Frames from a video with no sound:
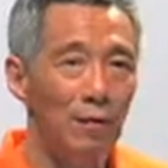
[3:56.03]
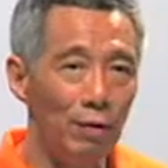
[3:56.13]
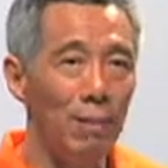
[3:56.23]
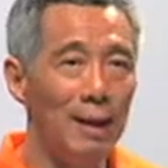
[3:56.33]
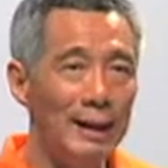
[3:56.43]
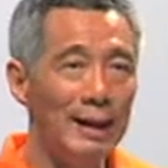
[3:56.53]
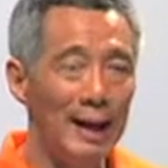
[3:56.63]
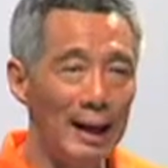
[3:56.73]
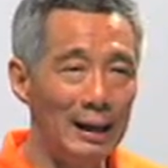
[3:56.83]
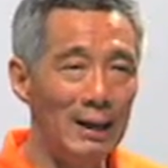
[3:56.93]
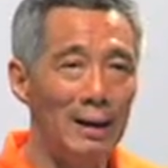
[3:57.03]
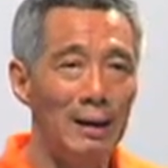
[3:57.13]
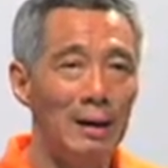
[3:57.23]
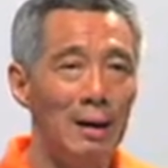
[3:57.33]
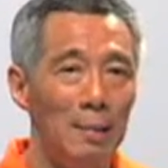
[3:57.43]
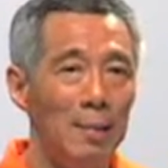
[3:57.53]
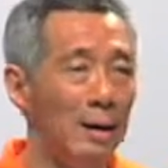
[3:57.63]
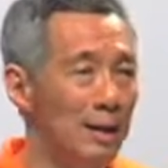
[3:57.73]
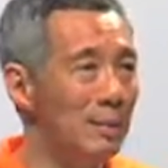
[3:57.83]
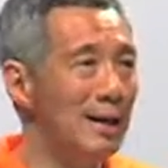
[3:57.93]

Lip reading: for Medicaid and